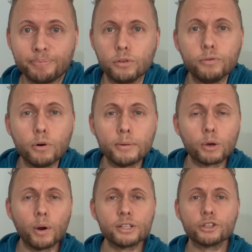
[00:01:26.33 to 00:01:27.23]
To form a
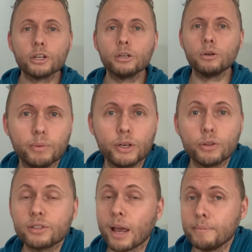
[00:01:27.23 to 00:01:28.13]
question, we do
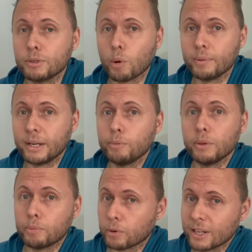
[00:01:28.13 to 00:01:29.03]
the same as what we did
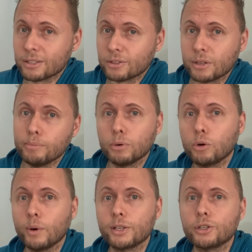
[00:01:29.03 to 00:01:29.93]
with present simple
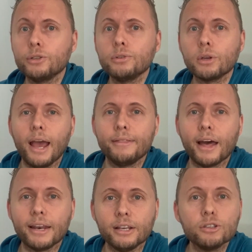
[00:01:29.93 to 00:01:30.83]
questions, and
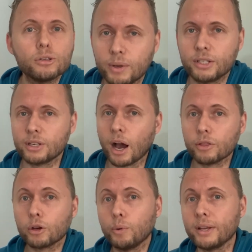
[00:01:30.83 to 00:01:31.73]
that is we
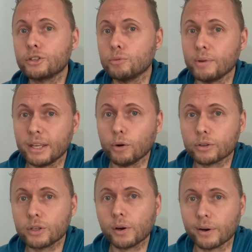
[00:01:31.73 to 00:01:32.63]
start the question with the
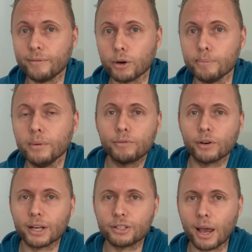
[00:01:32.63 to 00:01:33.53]
auxiliary verb.
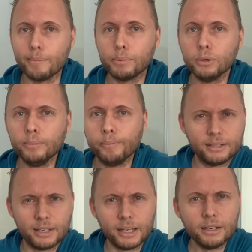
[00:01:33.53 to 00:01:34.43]
For example,
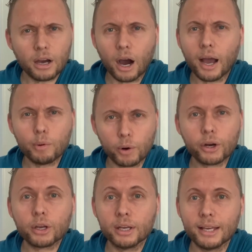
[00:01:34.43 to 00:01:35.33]
did I
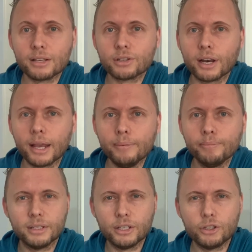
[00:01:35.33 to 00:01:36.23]
work yesterday?
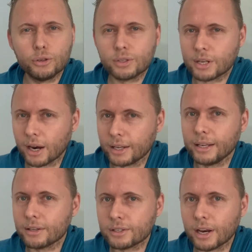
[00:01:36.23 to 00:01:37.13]
Did you study
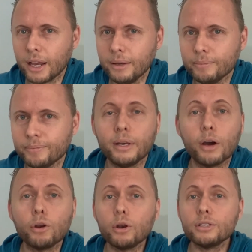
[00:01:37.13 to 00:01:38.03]
yesterday?
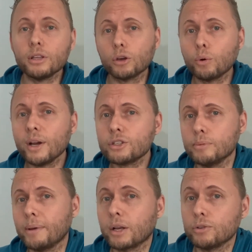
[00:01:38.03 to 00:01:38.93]
Now notice in the
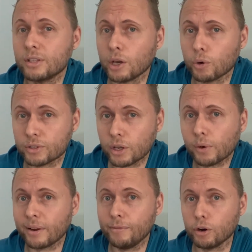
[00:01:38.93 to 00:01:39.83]
question, because the
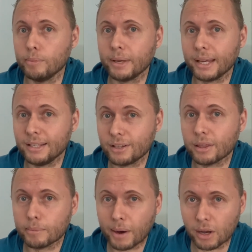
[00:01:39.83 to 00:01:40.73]
auxiliary verb is in
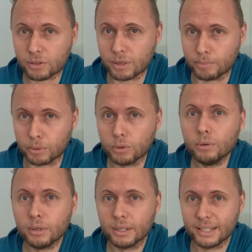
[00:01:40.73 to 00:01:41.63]
the past
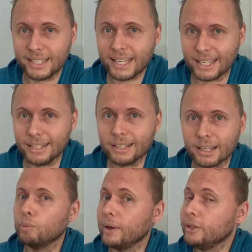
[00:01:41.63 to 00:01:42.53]
simple, did,
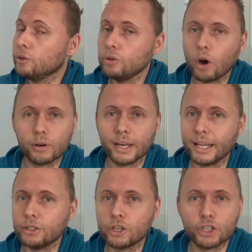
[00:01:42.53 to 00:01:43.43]
we do not
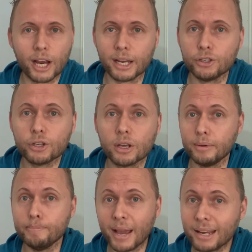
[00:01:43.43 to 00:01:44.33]
need to change the
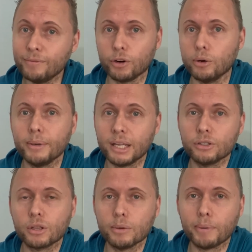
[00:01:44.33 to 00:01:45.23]
main verb
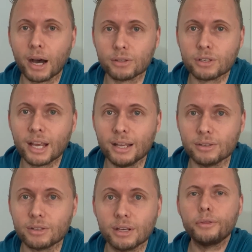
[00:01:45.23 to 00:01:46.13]
into the past
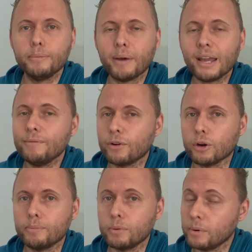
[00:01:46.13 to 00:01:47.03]
tense. The main
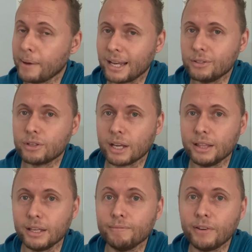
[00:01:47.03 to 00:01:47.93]
verb remains in
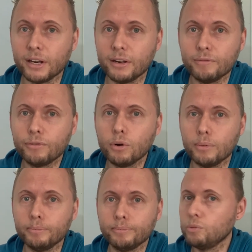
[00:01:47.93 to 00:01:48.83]
the infinitive
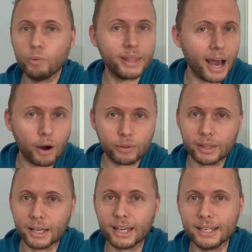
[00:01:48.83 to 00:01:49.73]
form without
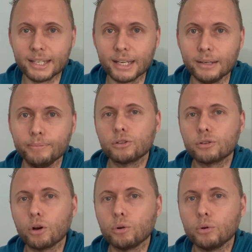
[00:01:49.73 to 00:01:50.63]
the ed.
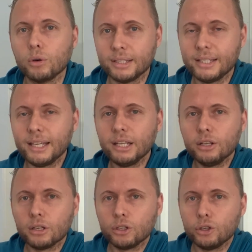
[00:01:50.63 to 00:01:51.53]
So,
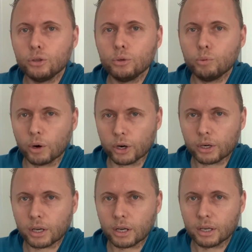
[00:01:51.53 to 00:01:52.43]
did you work
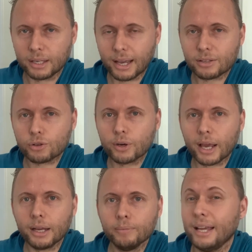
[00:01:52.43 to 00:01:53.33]

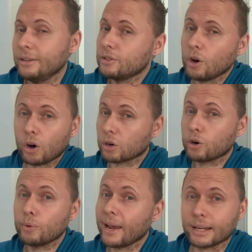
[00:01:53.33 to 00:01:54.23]
yesterday? It is not
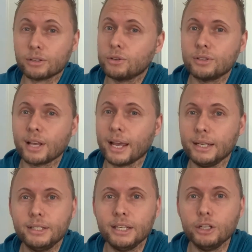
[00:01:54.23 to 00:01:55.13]
correct to say
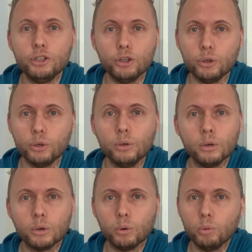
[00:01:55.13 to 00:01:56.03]
did
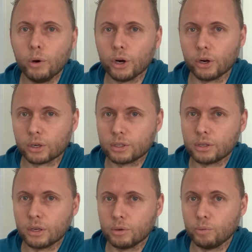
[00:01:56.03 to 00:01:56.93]
you
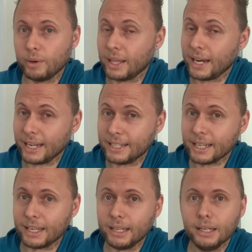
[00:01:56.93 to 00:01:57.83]
worked with an
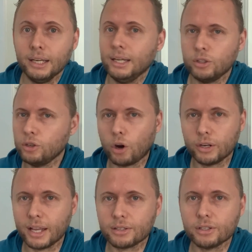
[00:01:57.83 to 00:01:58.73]
ed, not
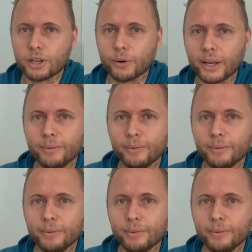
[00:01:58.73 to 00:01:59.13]
necessary.